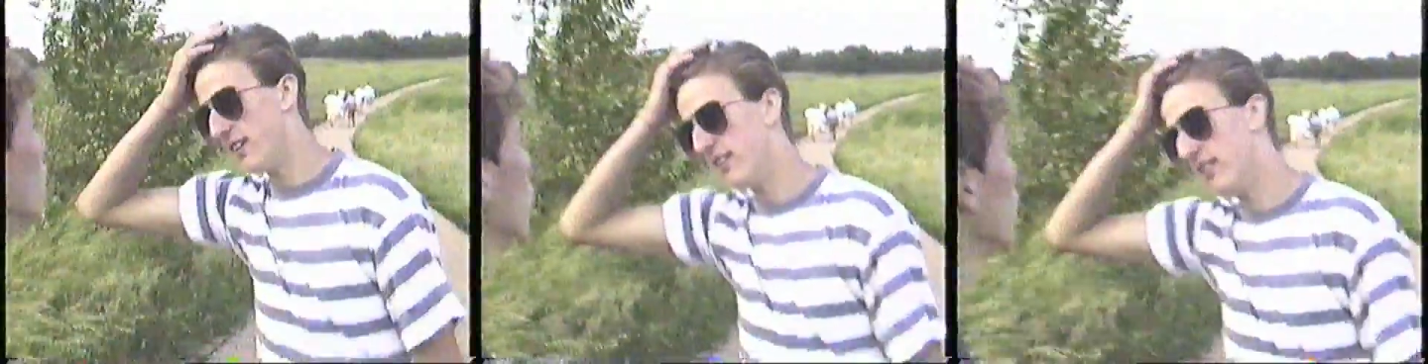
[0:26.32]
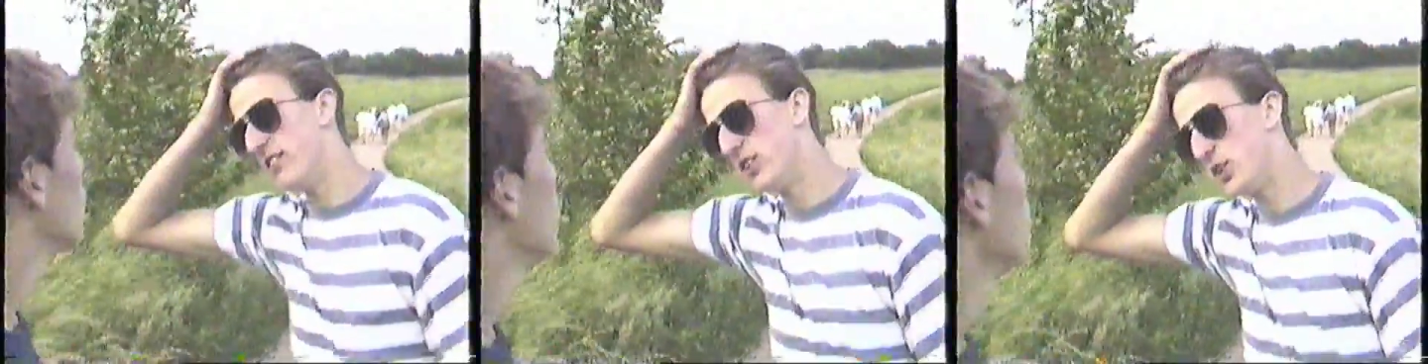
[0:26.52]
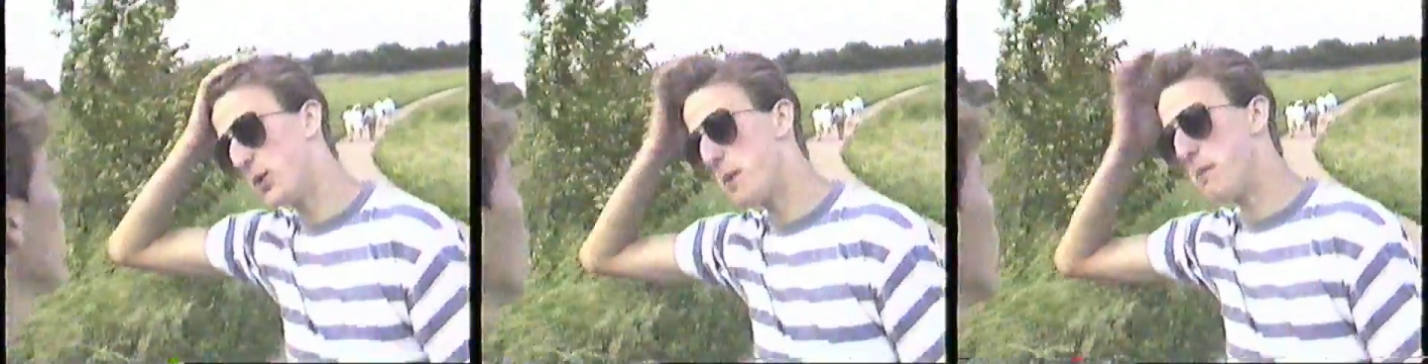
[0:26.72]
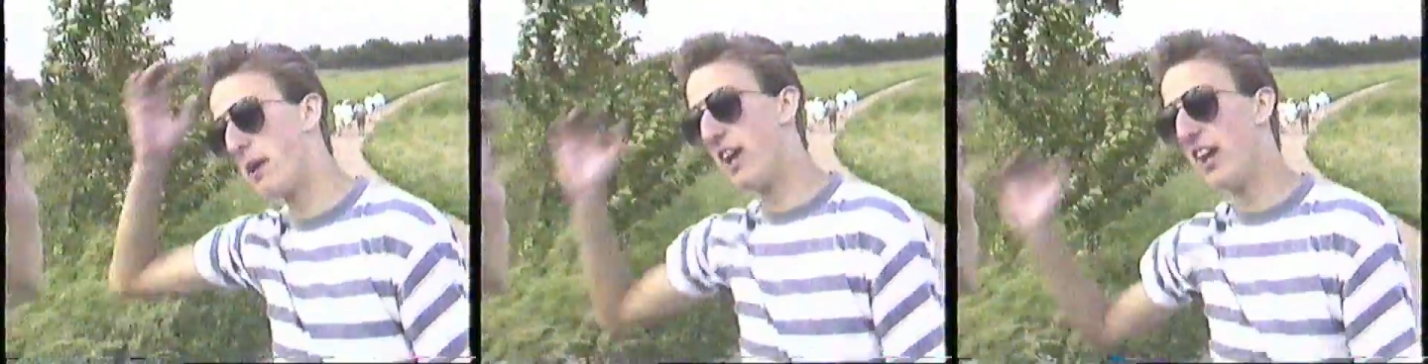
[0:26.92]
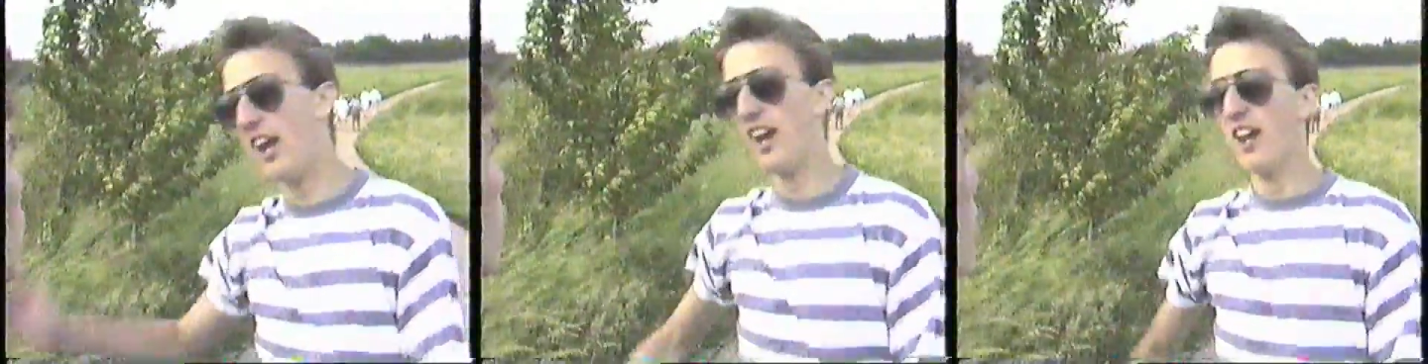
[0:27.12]
Do you want to
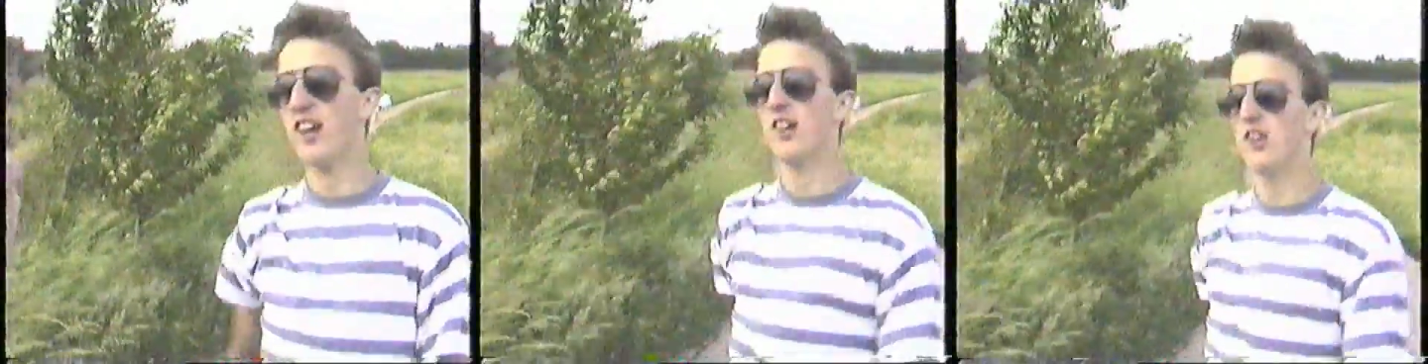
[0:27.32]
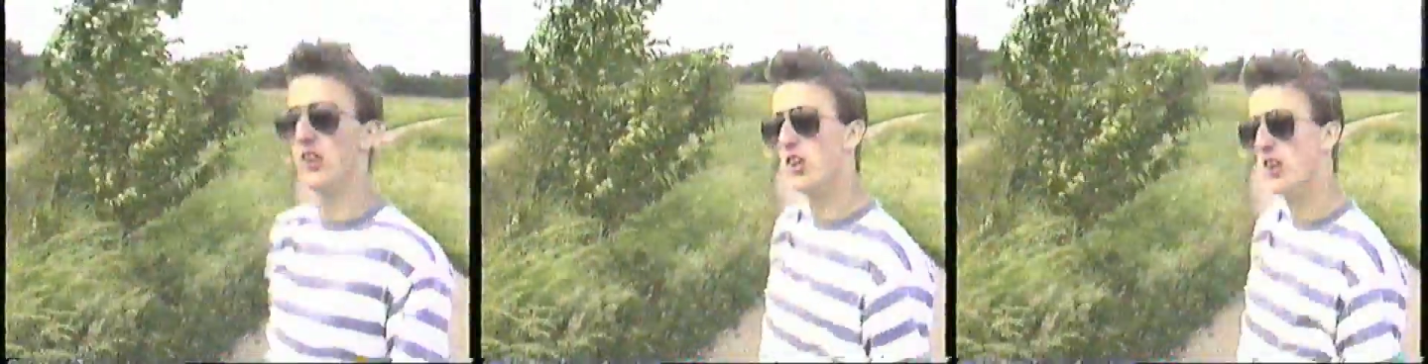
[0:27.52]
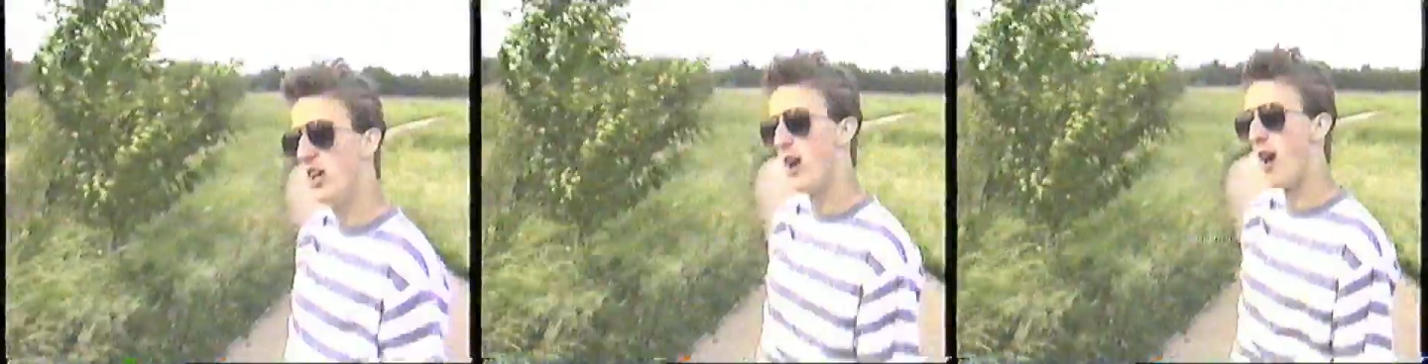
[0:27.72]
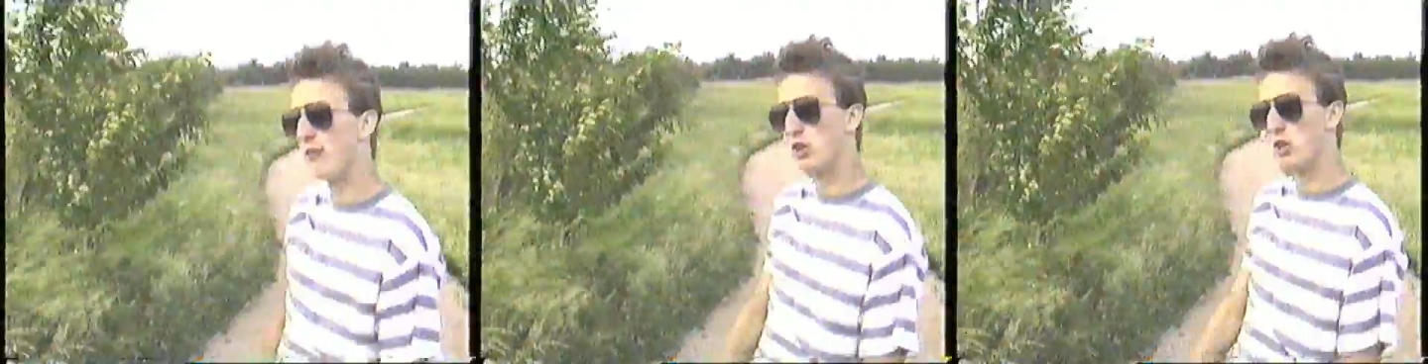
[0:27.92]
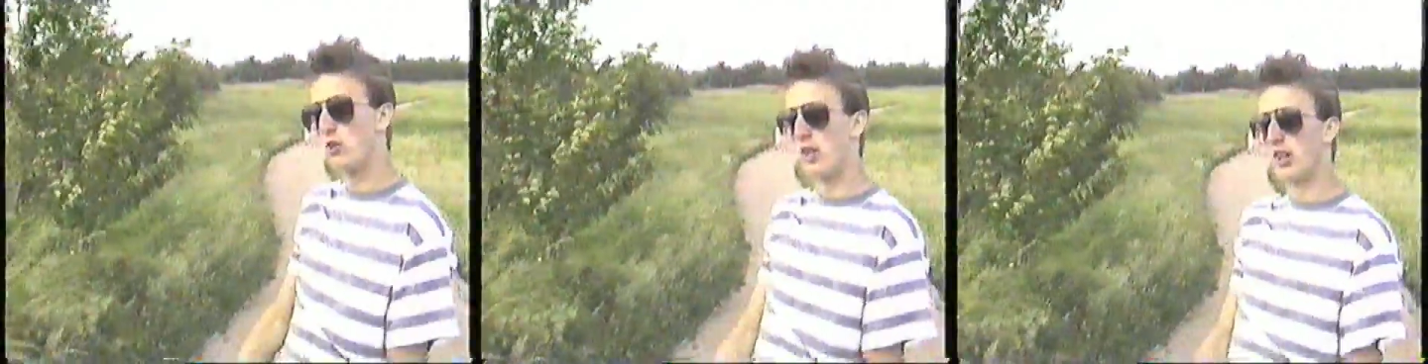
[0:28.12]
be in it?
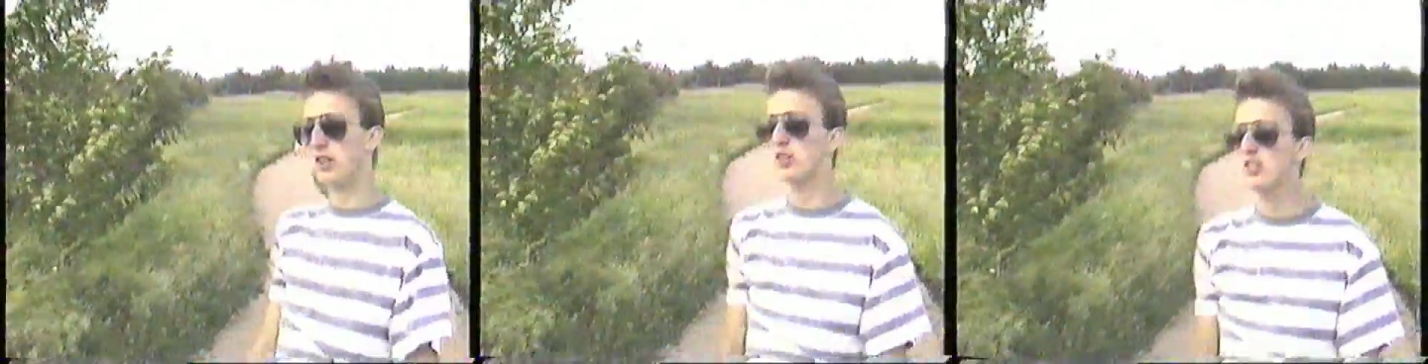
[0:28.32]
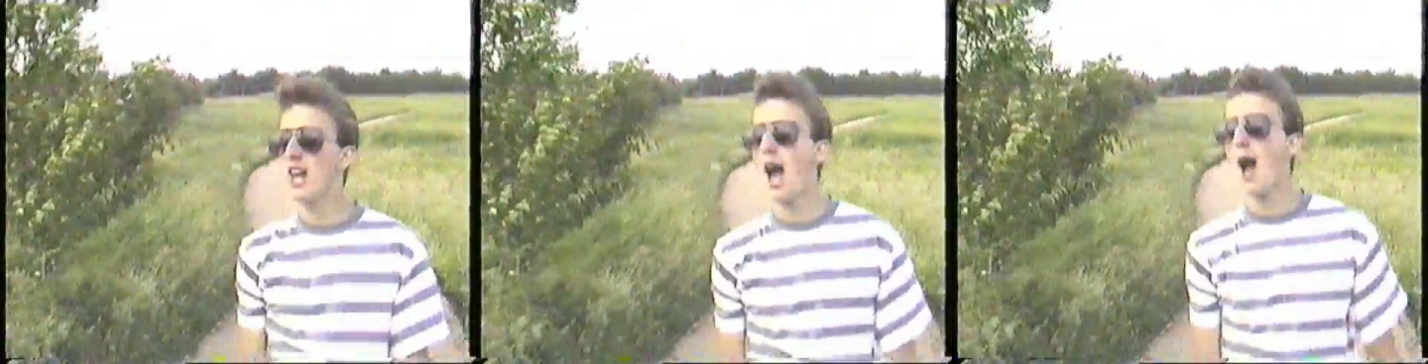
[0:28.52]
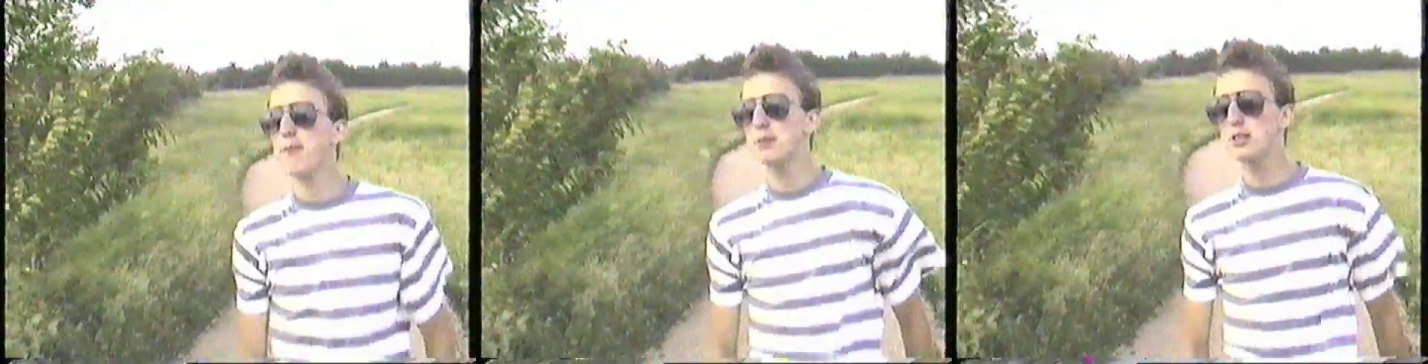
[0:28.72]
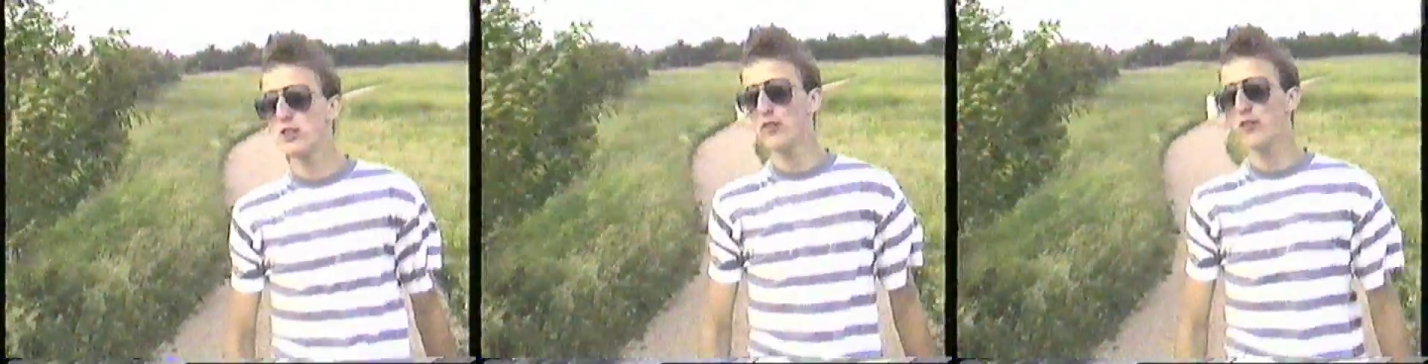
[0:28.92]
have to drink tabs,